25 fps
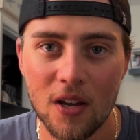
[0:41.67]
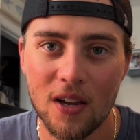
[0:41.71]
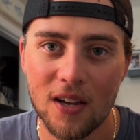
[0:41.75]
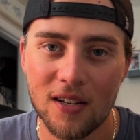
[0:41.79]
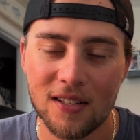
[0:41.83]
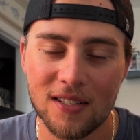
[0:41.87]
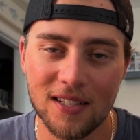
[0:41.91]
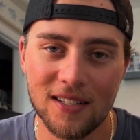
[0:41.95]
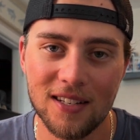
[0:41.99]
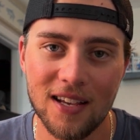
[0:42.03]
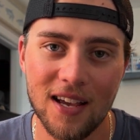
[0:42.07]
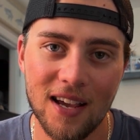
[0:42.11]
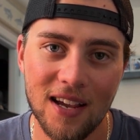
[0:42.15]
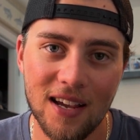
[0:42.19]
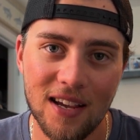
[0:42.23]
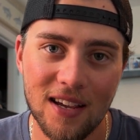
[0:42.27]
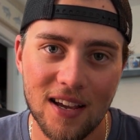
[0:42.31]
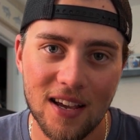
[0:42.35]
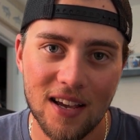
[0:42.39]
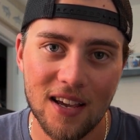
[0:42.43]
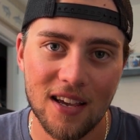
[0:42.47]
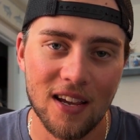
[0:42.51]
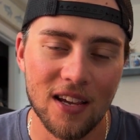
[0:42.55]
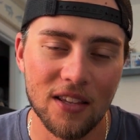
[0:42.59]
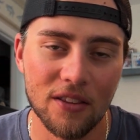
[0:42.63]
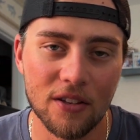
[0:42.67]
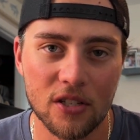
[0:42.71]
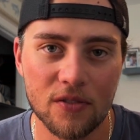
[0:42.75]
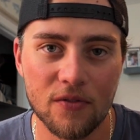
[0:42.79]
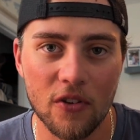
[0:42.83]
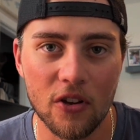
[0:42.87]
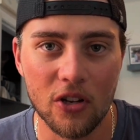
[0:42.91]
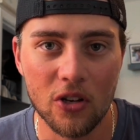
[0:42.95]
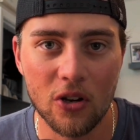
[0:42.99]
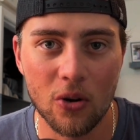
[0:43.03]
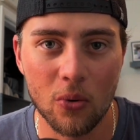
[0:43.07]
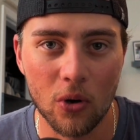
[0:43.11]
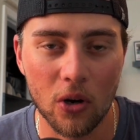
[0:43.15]
Today in this
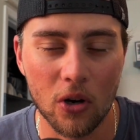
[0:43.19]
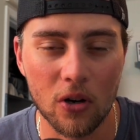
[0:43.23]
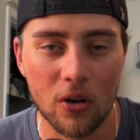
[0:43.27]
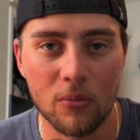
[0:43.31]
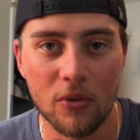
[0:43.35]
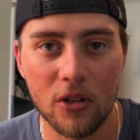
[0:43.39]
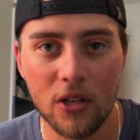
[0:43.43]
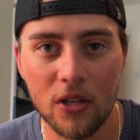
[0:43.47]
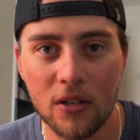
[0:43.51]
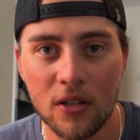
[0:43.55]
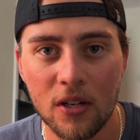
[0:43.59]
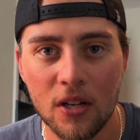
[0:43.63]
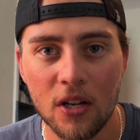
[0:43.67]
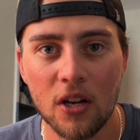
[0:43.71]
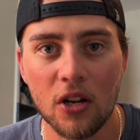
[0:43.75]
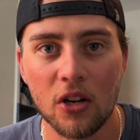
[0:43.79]
video, we're going to be